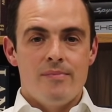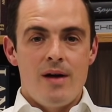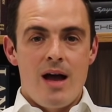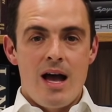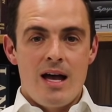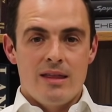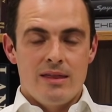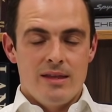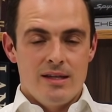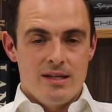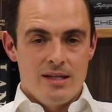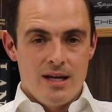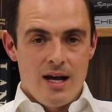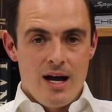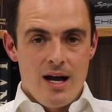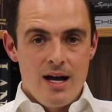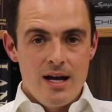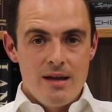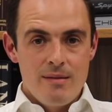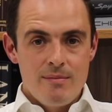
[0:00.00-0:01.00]
At the
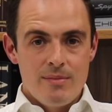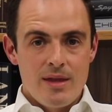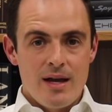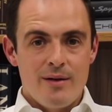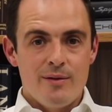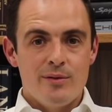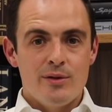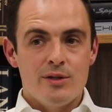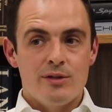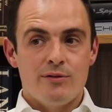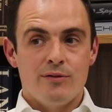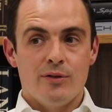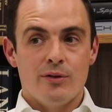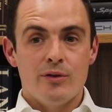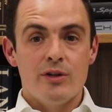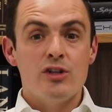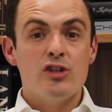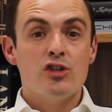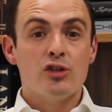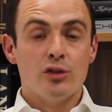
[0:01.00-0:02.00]
time, that was for
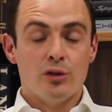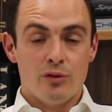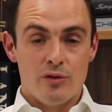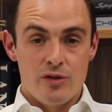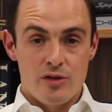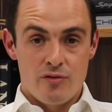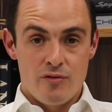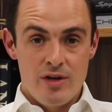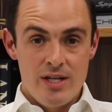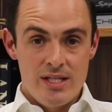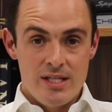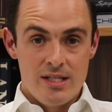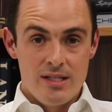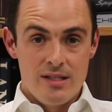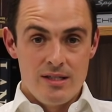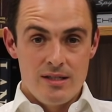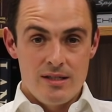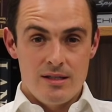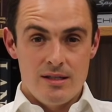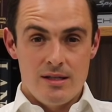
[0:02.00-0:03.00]
insurance
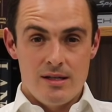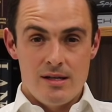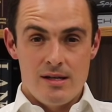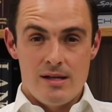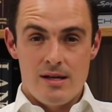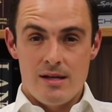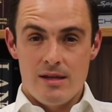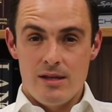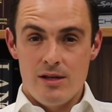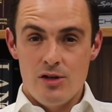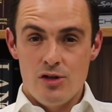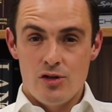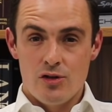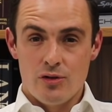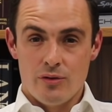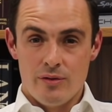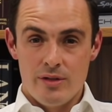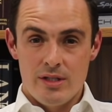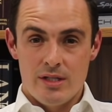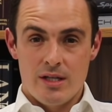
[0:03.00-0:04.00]
reasons. The
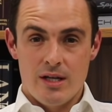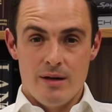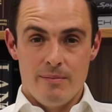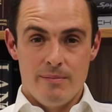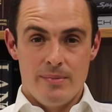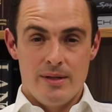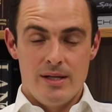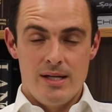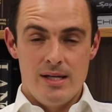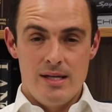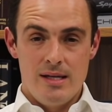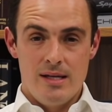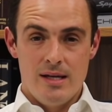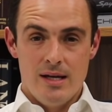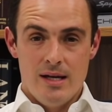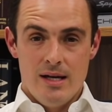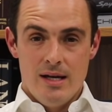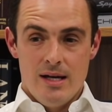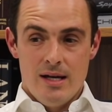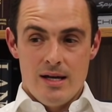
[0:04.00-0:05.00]
insurance company,
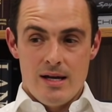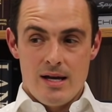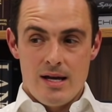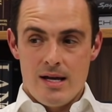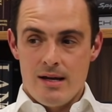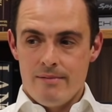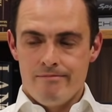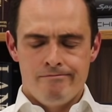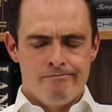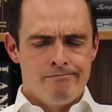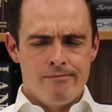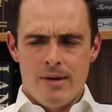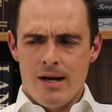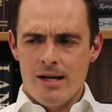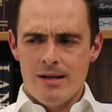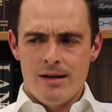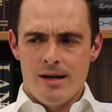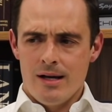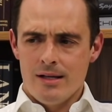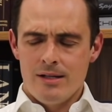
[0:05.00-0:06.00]
I
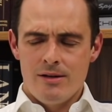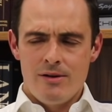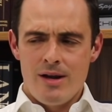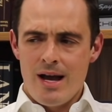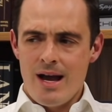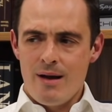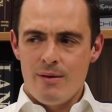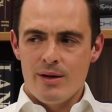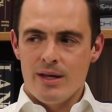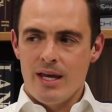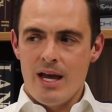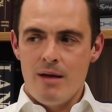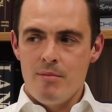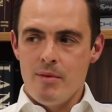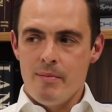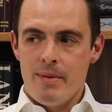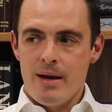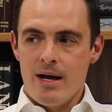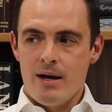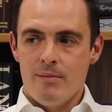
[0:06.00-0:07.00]
don't know how it came
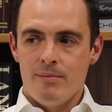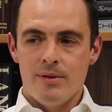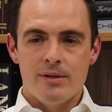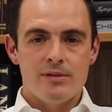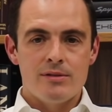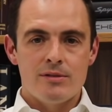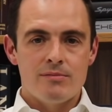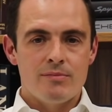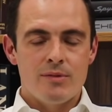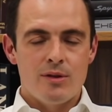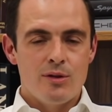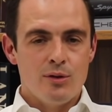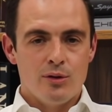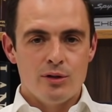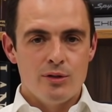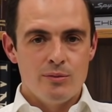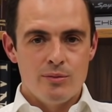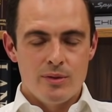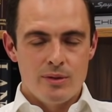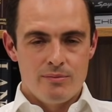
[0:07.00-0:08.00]
about, but thought
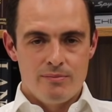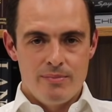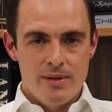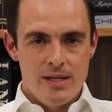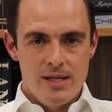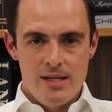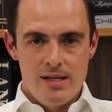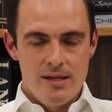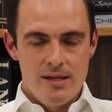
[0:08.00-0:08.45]
it would be